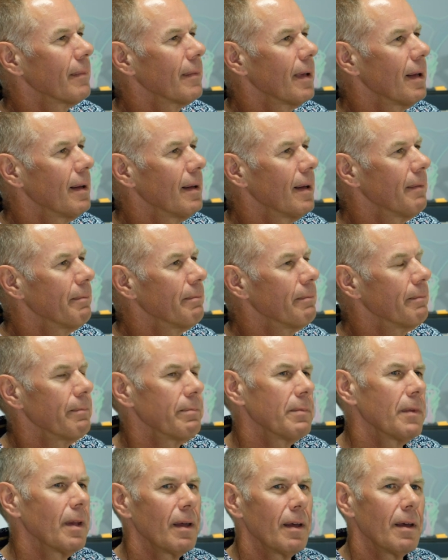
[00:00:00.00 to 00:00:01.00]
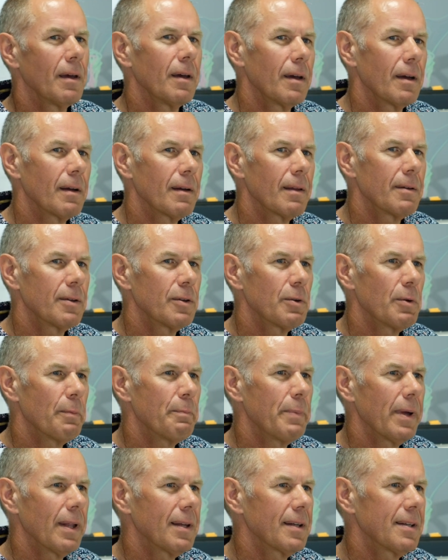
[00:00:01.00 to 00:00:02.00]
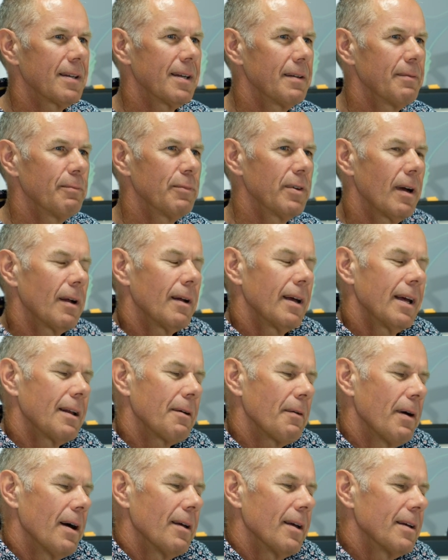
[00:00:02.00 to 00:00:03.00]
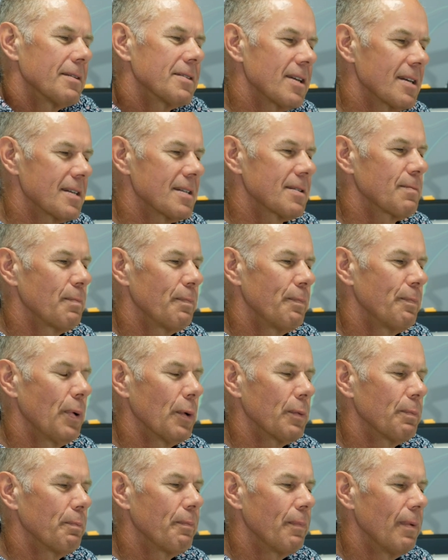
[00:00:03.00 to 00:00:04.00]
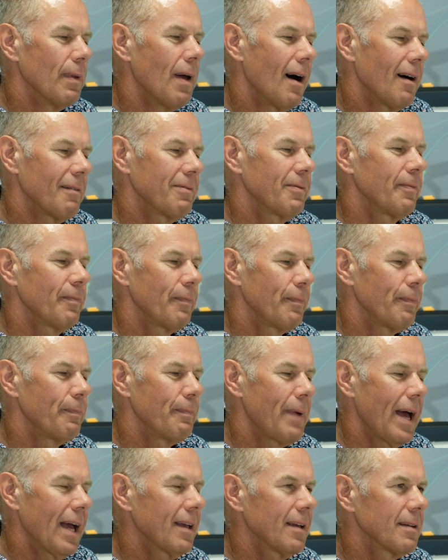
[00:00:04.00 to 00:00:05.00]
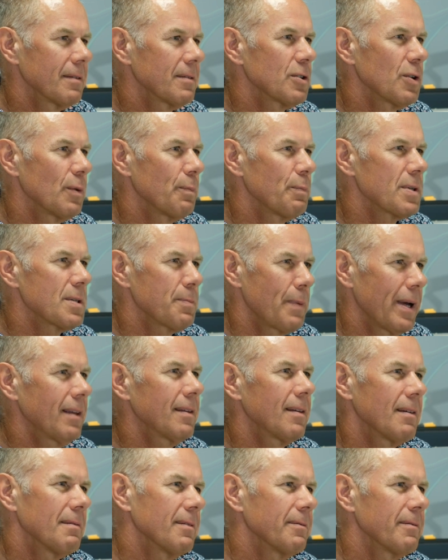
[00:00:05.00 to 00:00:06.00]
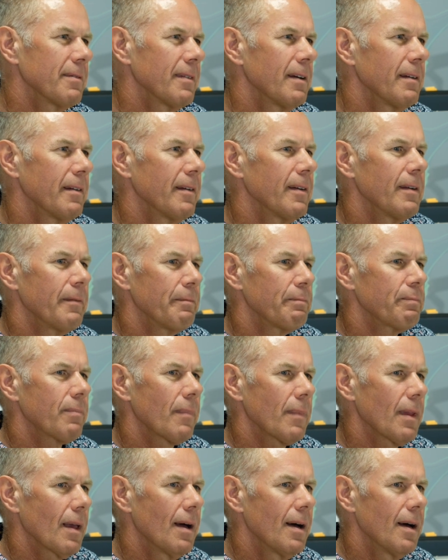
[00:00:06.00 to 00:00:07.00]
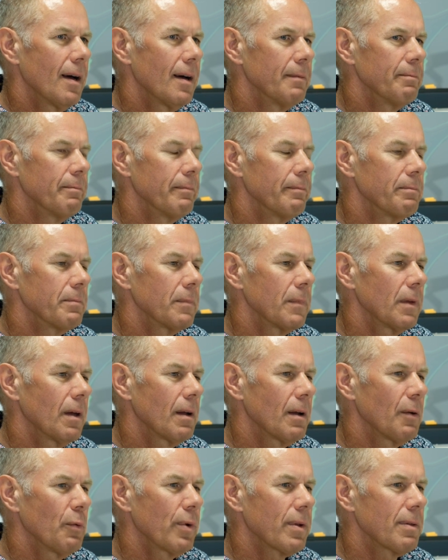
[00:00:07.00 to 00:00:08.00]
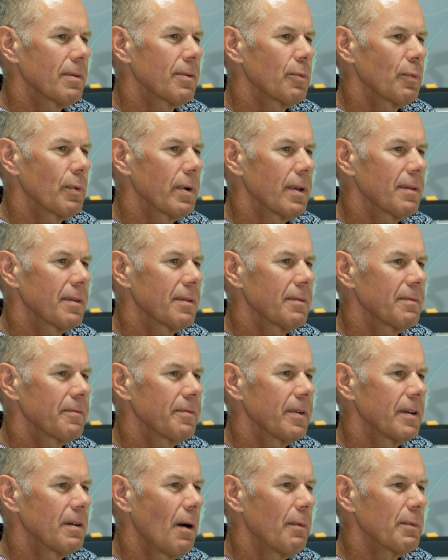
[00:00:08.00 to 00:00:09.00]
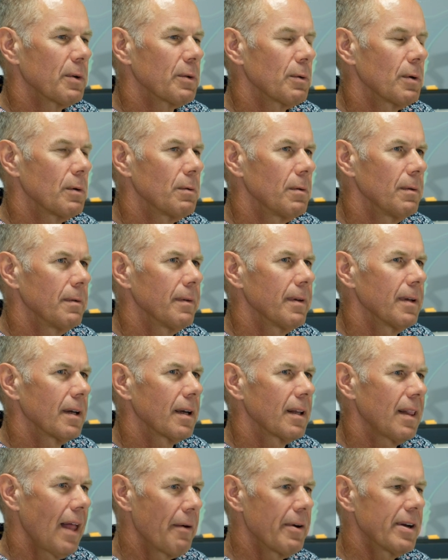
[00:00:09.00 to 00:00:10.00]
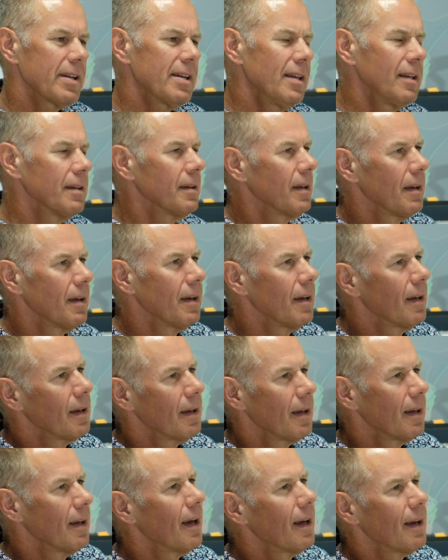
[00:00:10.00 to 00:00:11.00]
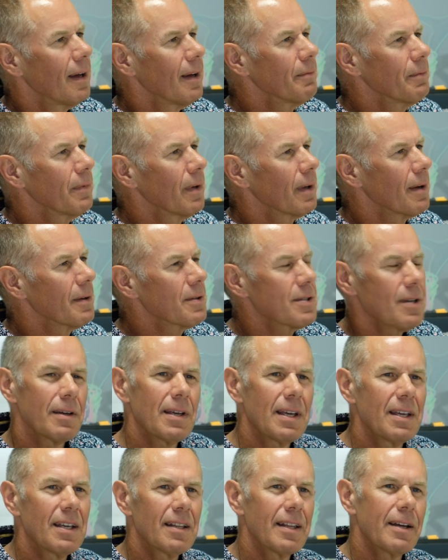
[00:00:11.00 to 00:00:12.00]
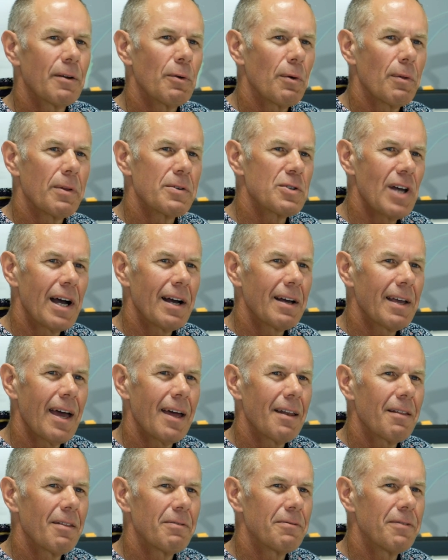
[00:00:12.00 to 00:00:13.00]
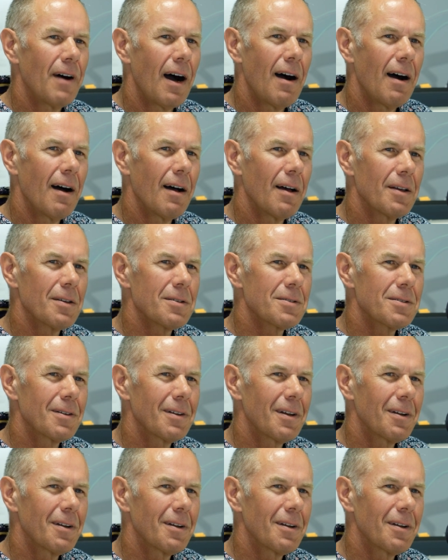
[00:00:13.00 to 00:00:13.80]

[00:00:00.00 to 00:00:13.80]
That your ability, anyway, it just put life back into perspective, with phenomenal clarity, so you clear all the junk out of the files,